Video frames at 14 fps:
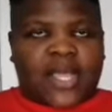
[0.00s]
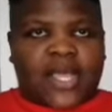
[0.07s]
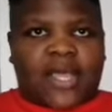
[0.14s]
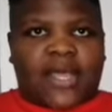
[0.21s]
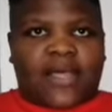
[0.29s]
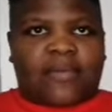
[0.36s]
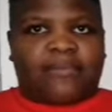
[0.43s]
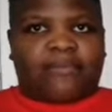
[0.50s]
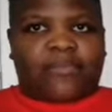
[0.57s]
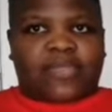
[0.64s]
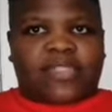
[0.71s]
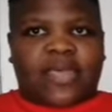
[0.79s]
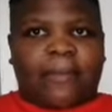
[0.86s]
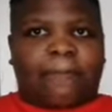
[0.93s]

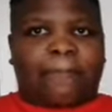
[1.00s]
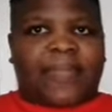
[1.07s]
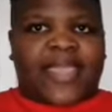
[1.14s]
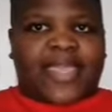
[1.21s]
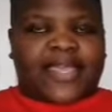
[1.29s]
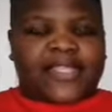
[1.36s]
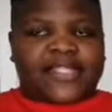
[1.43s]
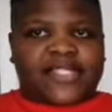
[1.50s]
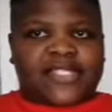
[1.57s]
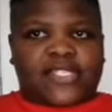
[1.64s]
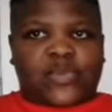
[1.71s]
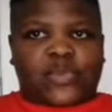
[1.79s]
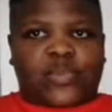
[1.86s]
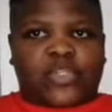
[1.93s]
The
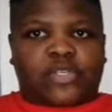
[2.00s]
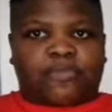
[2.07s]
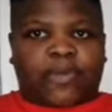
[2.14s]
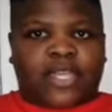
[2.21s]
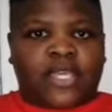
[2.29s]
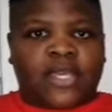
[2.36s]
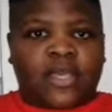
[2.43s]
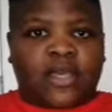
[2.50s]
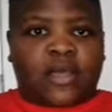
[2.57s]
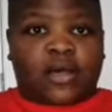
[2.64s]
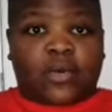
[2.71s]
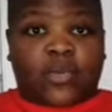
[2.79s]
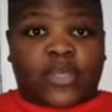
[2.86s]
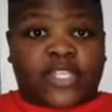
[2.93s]
best would be
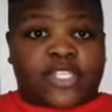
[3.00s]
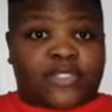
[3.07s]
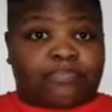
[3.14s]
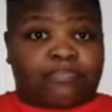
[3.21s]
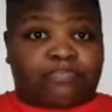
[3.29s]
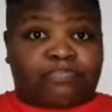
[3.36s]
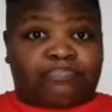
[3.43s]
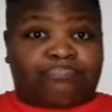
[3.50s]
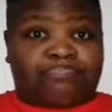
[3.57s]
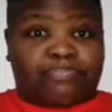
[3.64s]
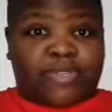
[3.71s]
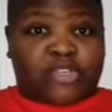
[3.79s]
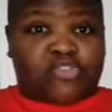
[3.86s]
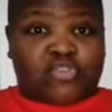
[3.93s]
always
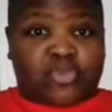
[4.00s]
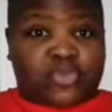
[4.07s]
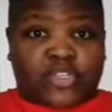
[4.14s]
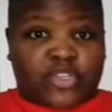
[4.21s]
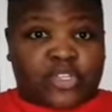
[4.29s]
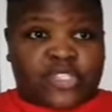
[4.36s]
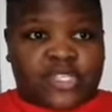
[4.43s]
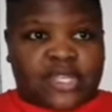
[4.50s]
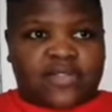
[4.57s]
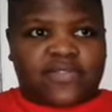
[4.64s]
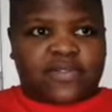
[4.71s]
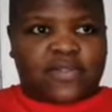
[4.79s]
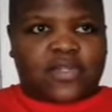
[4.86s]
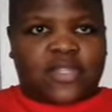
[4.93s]
be true to
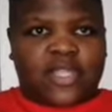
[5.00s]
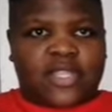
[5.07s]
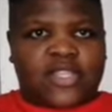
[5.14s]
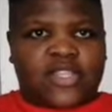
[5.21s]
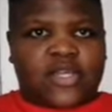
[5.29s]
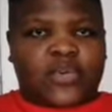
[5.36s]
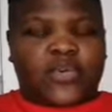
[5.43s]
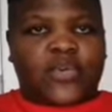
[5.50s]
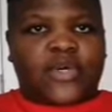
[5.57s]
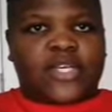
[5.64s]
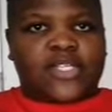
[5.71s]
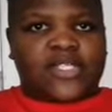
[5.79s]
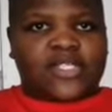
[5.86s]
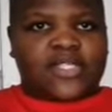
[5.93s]
yourself. The
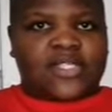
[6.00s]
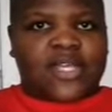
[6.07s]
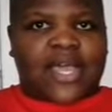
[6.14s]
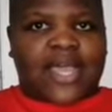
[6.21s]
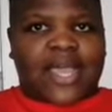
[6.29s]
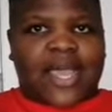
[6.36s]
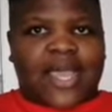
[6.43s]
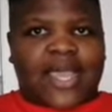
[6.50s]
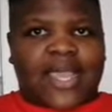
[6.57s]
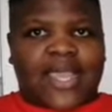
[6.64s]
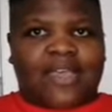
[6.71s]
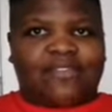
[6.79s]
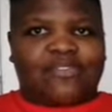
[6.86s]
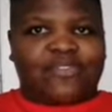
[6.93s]
worst I
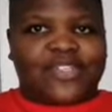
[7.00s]
have